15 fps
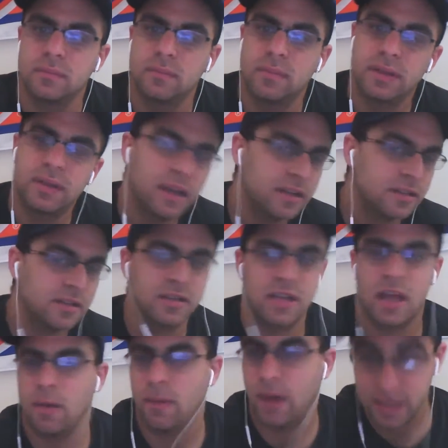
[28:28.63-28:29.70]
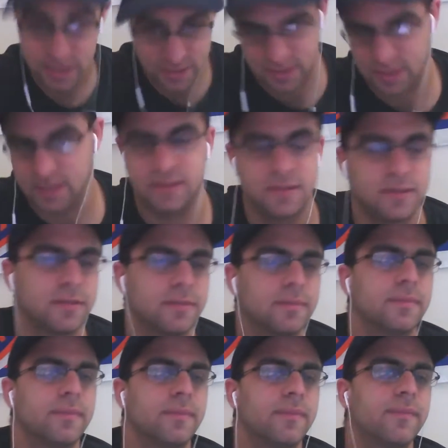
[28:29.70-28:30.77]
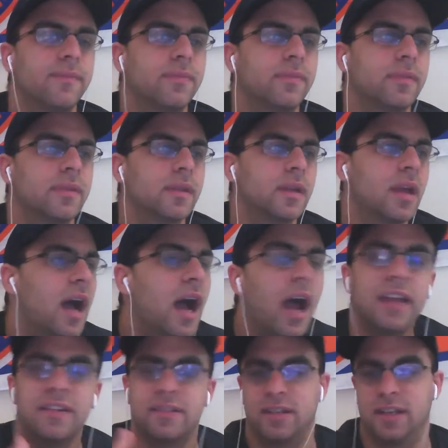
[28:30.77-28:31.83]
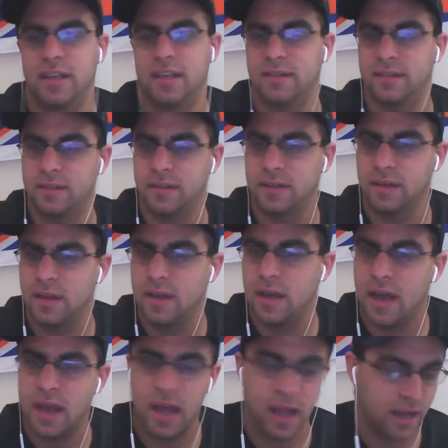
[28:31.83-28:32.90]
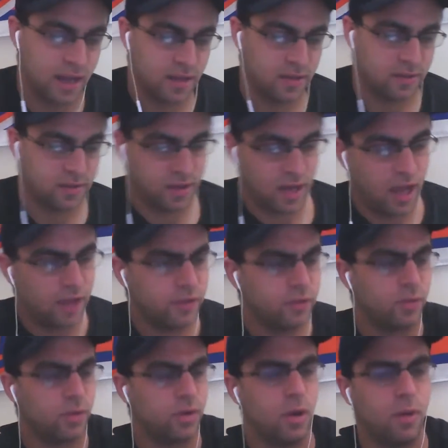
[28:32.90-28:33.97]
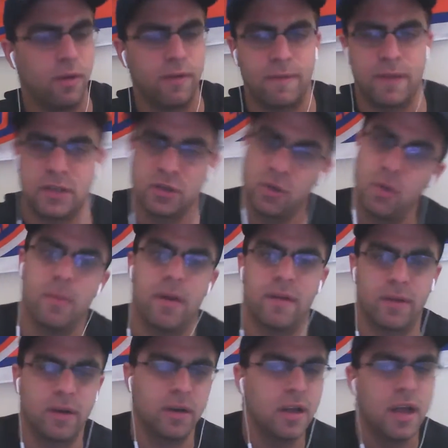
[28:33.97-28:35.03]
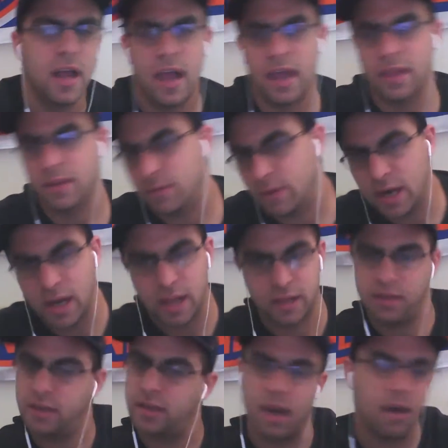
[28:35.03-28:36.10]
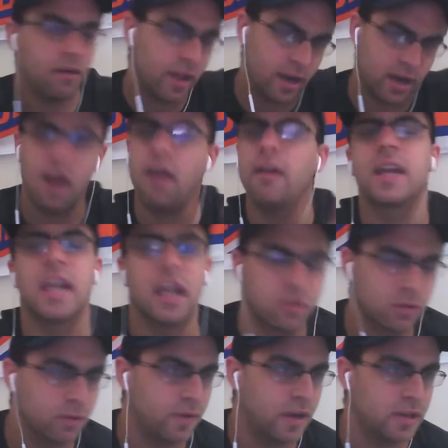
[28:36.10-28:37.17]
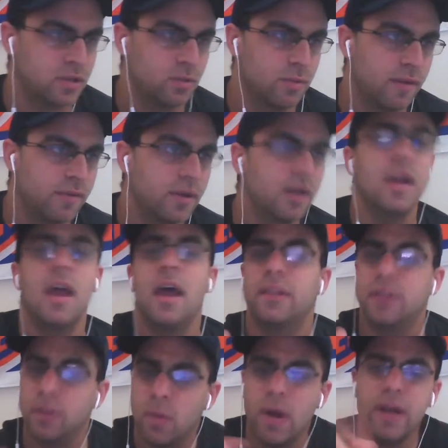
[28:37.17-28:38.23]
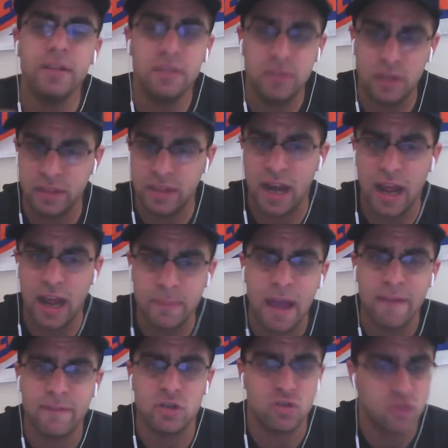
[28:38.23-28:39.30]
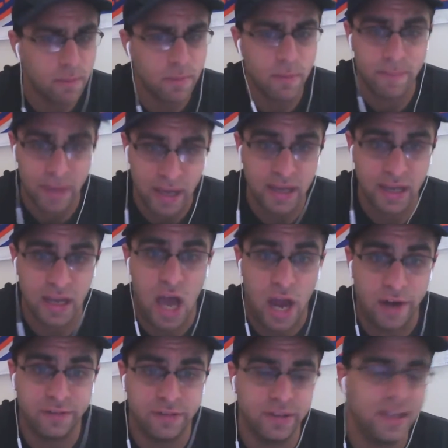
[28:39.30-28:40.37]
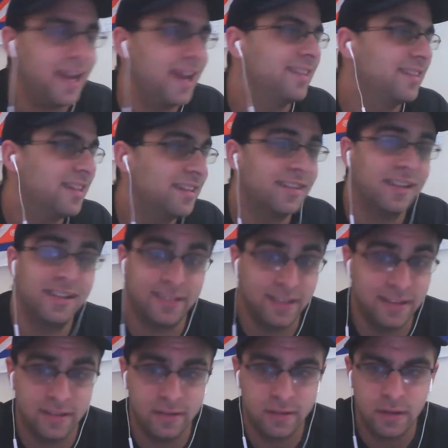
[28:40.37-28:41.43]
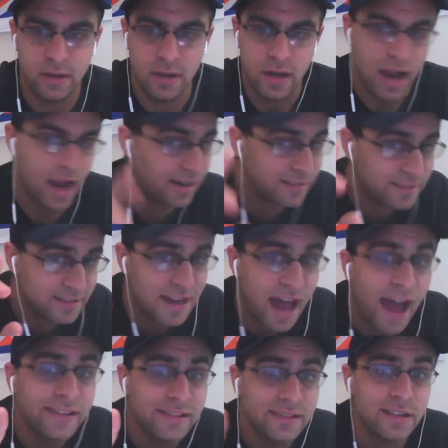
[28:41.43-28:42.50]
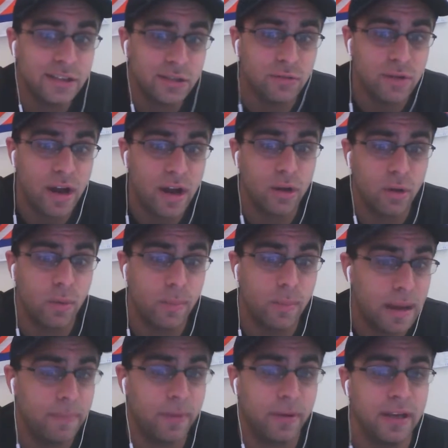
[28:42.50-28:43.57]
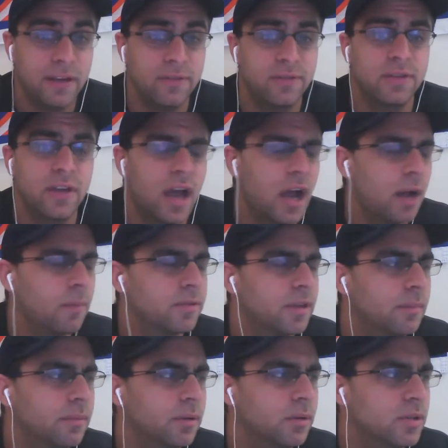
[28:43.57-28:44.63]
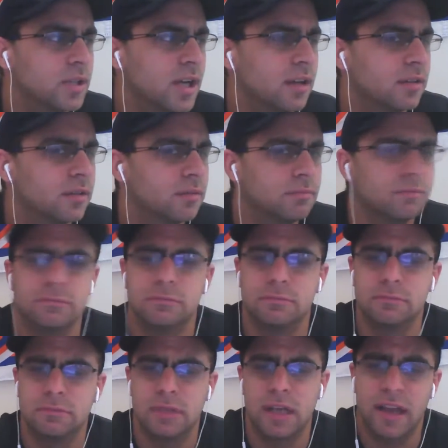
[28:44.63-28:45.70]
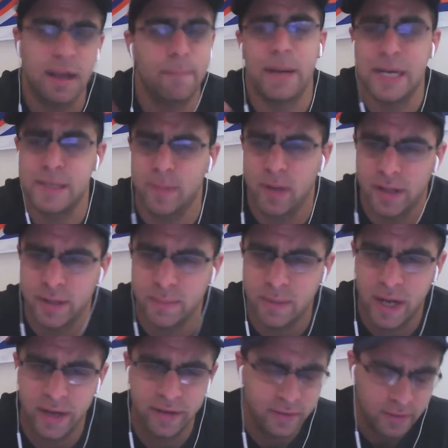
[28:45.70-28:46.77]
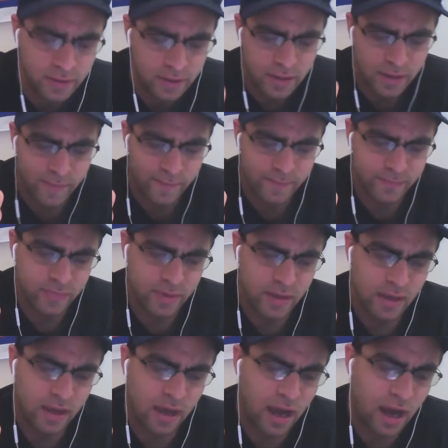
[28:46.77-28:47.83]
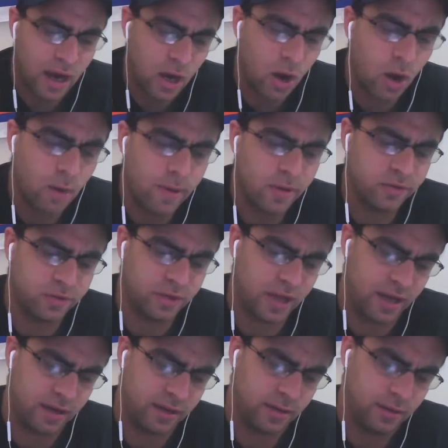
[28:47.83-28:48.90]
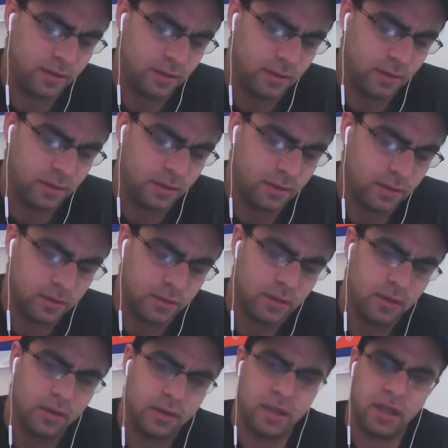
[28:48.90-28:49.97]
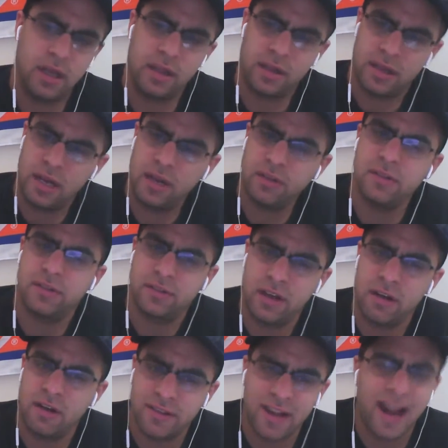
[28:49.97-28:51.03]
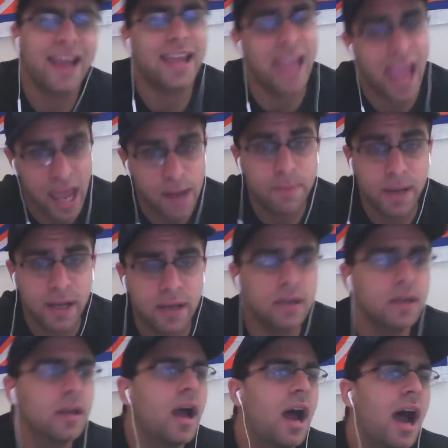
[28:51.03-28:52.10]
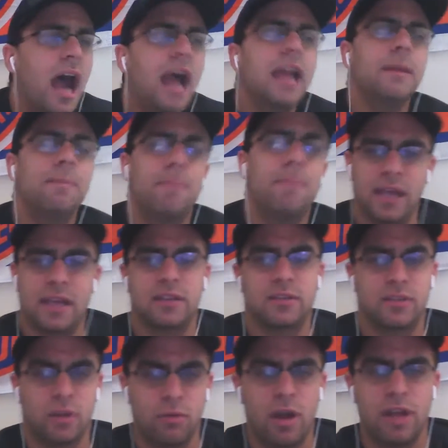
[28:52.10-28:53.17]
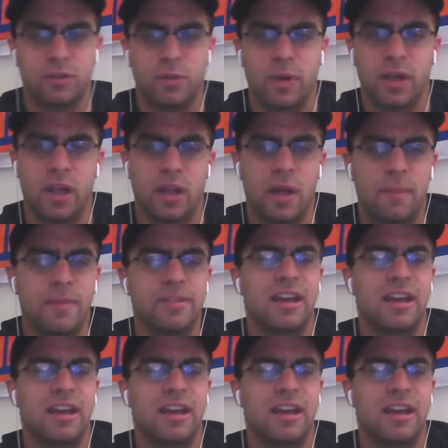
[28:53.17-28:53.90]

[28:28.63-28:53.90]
But that's just how I see it. I see it as the Islanders will go and face whomever, and the Carolina Hurricanes will face whomever. The one that I'm having trouble picking, honestly, in this instance, and it's not the Toronto Maple Leafs. I almost said Blue Jays. I got baseball on the mind. I almost said here's the series I can pick. I could pick Toronto and Columbus.